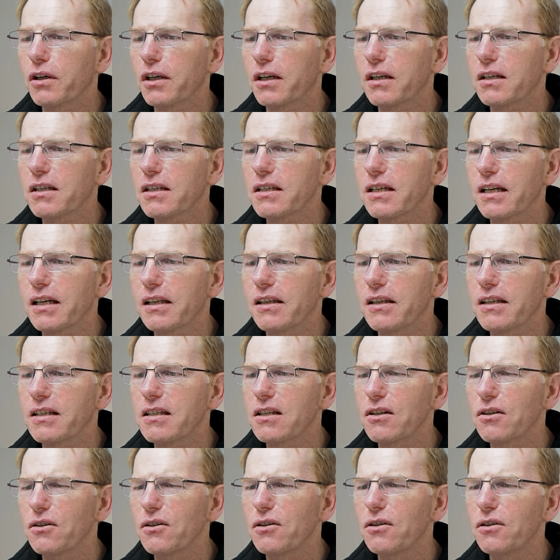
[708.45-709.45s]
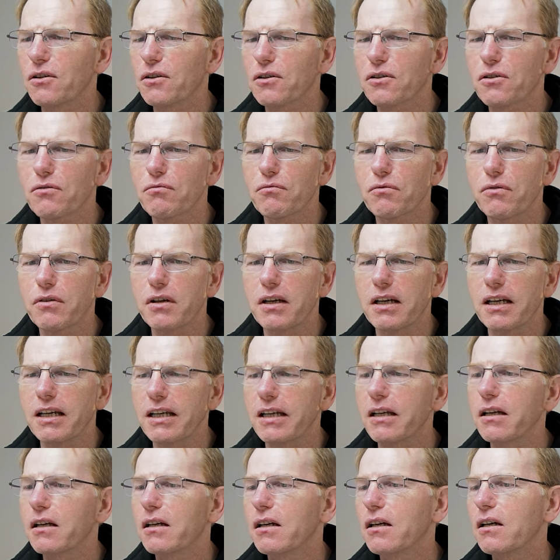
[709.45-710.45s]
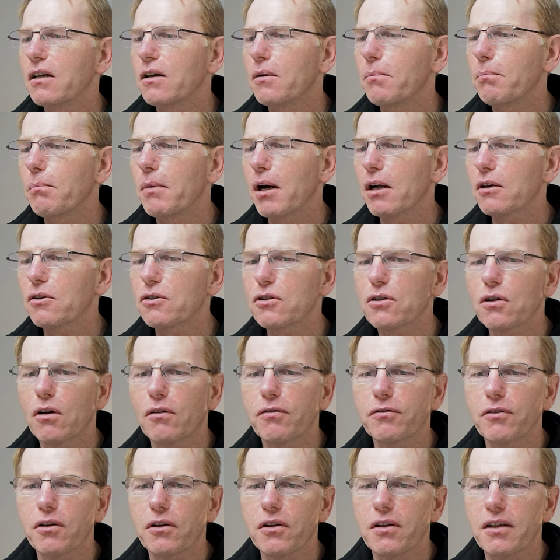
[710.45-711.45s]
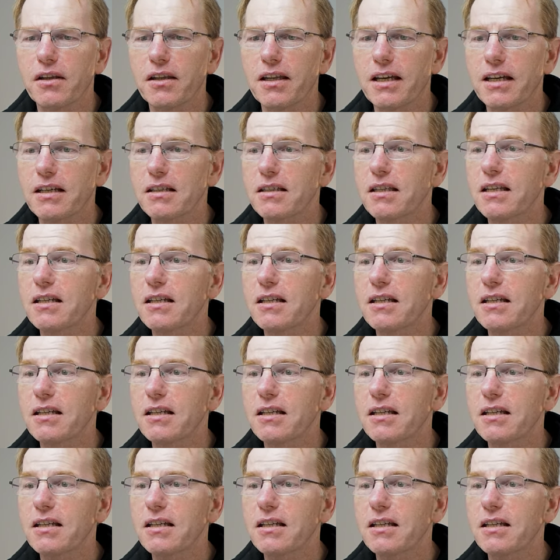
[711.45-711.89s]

You can see this looks really much softer than this.